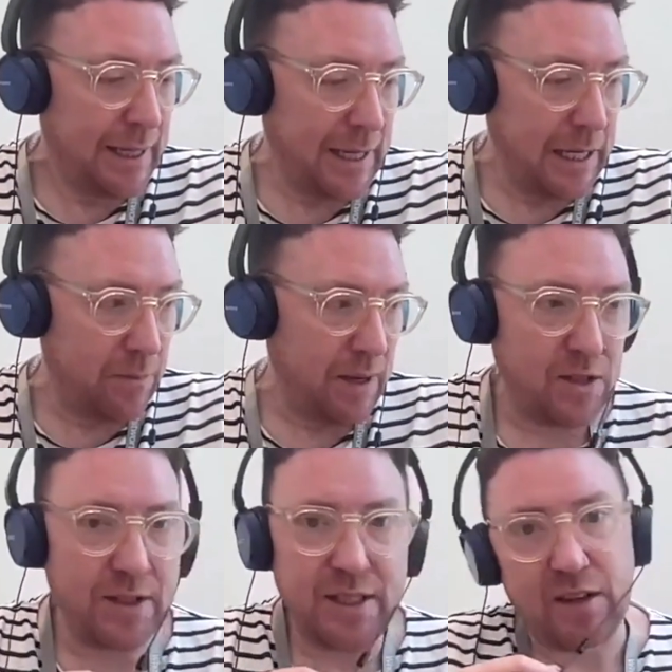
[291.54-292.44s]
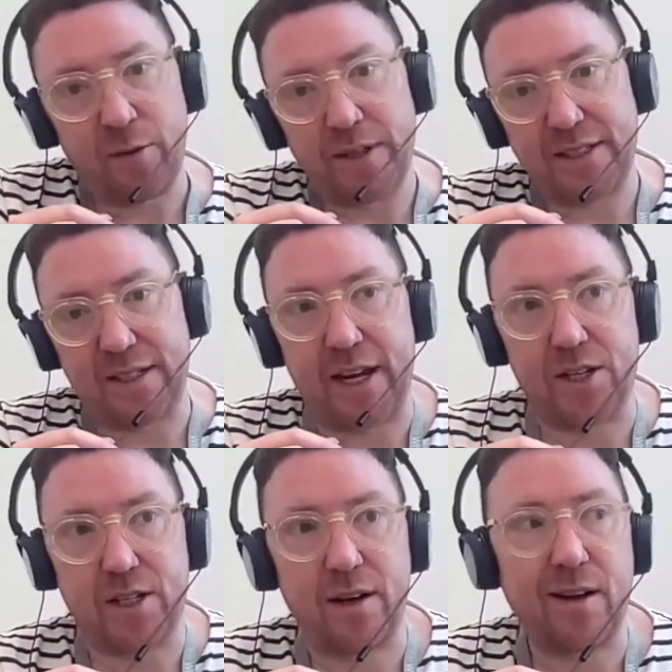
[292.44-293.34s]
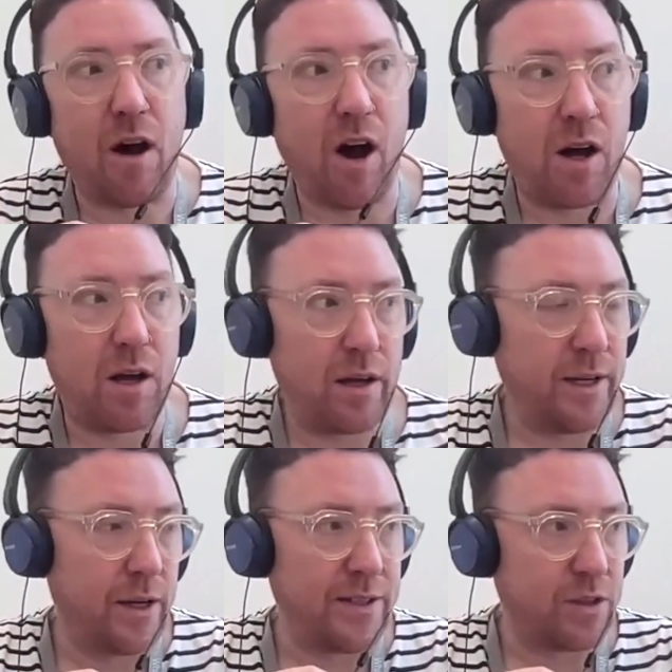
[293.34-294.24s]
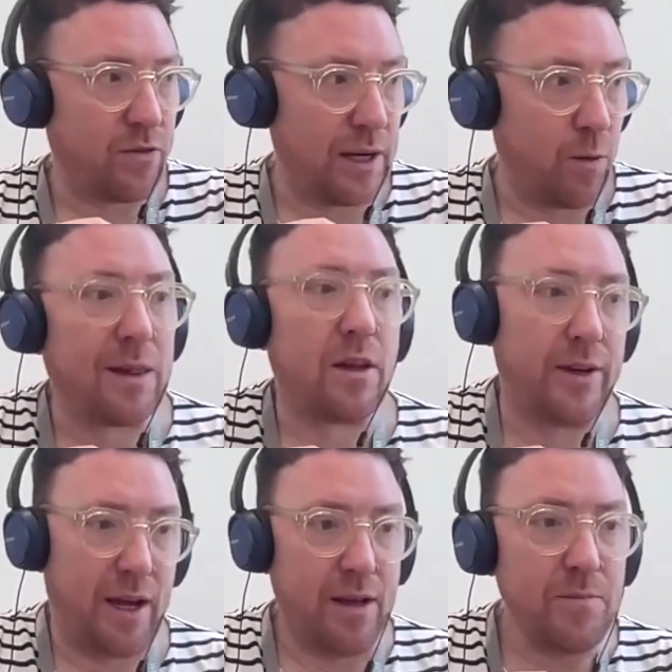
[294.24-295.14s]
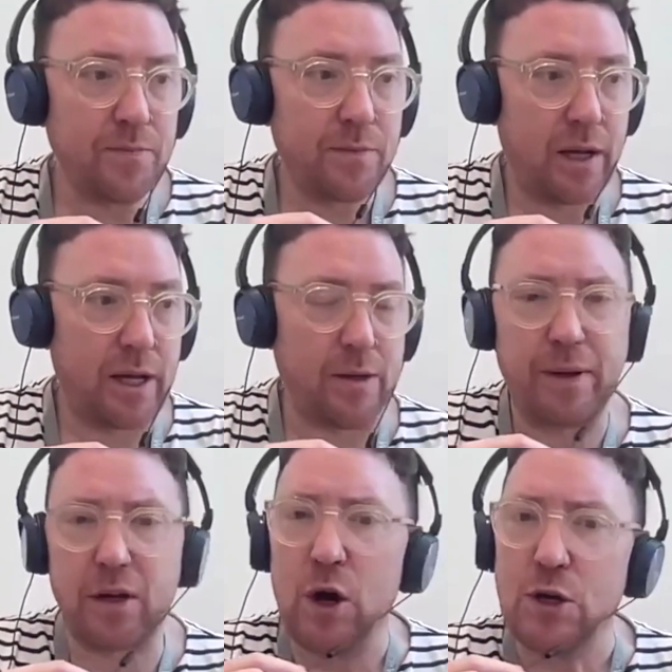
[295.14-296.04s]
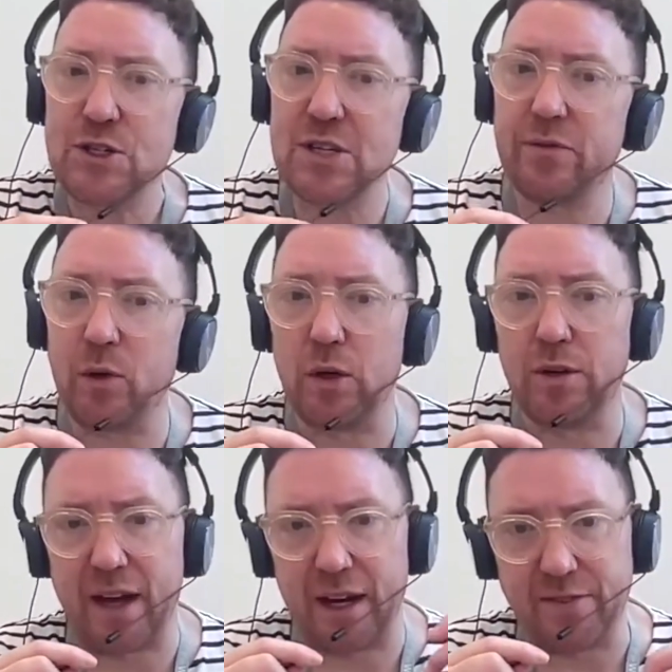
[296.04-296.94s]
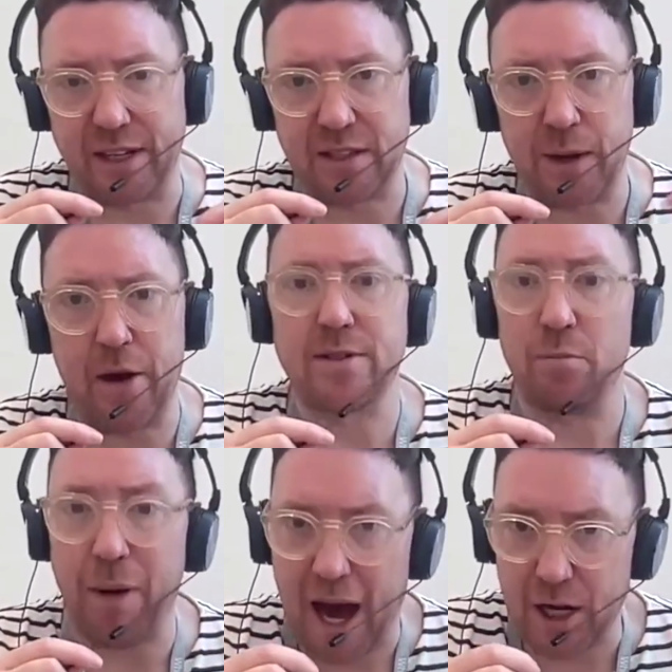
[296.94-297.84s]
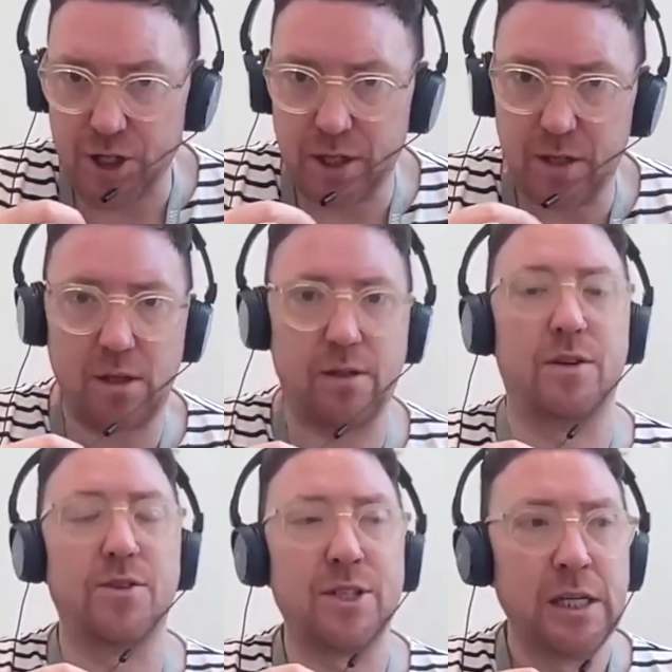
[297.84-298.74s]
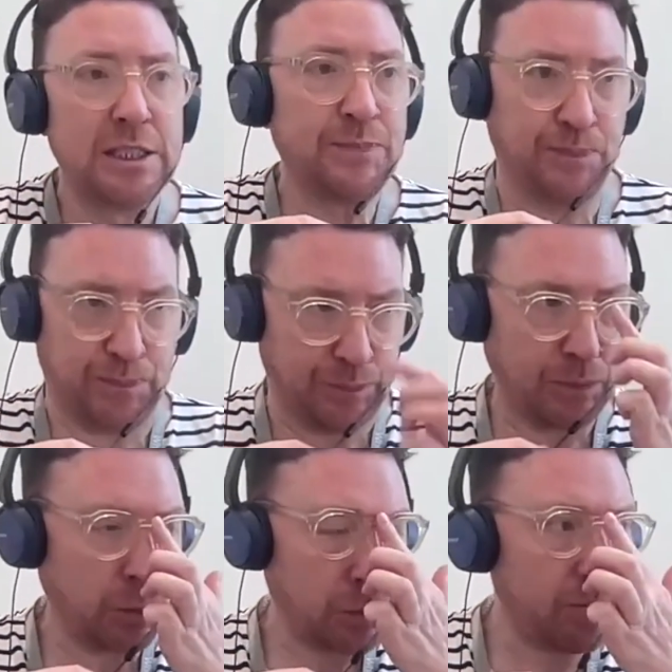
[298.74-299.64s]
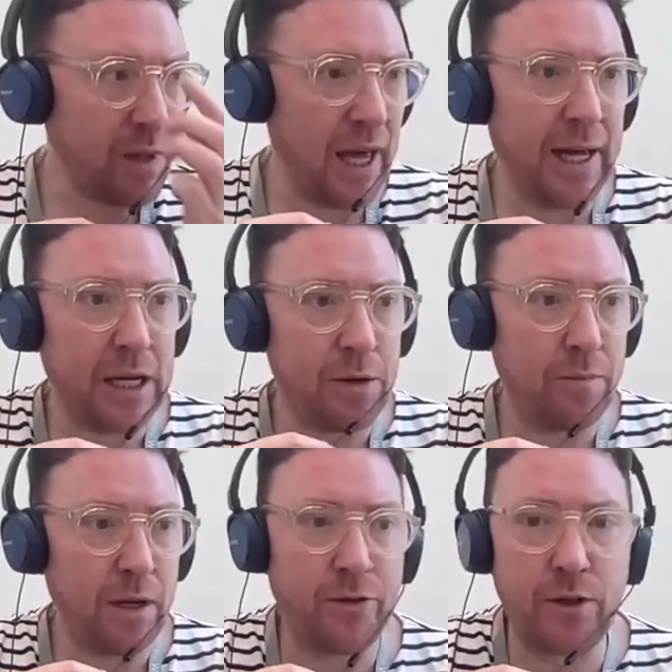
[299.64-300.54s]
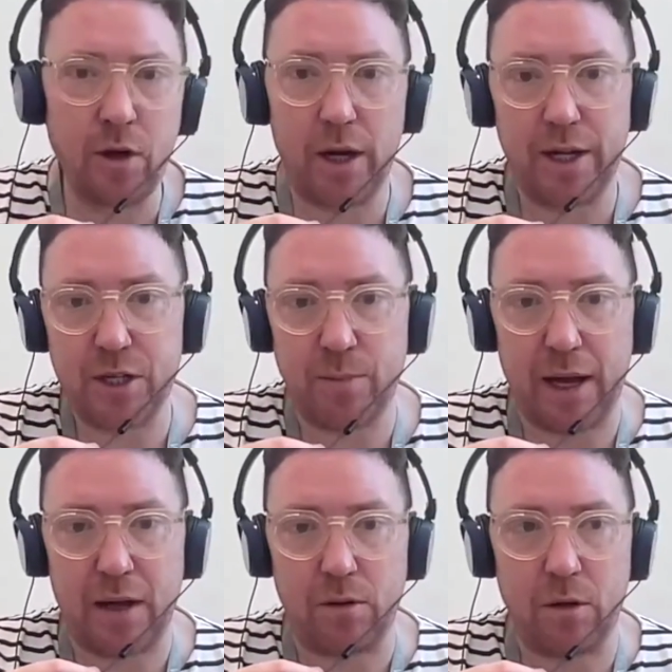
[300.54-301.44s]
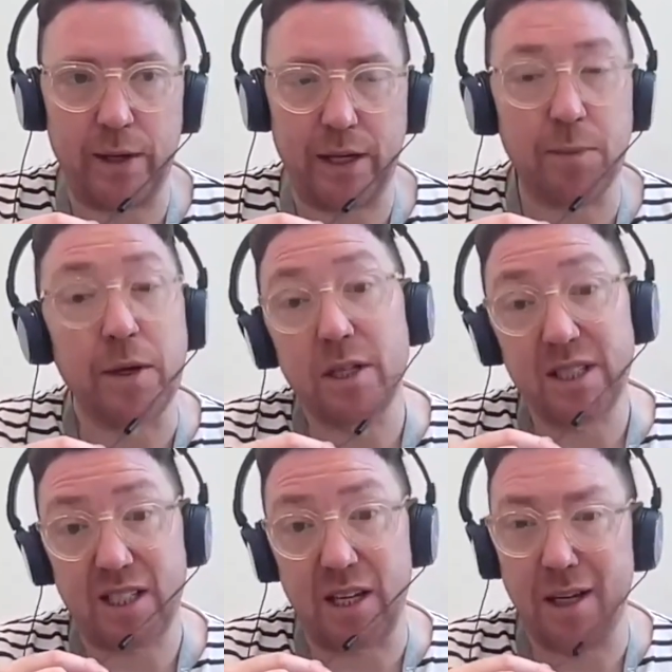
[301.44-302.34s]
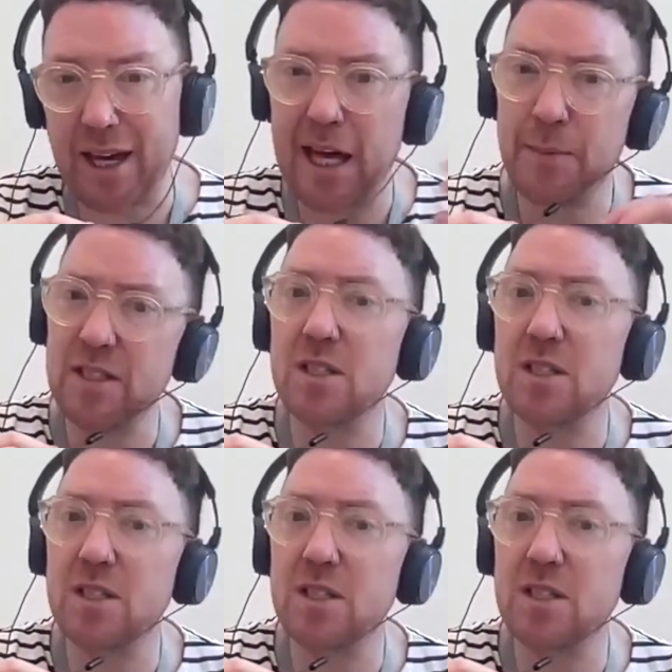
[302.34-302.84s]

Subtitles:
And so I did that for my dissertation, and I did really well on it, because of all of that lived experience and passion, knowledge about queer community came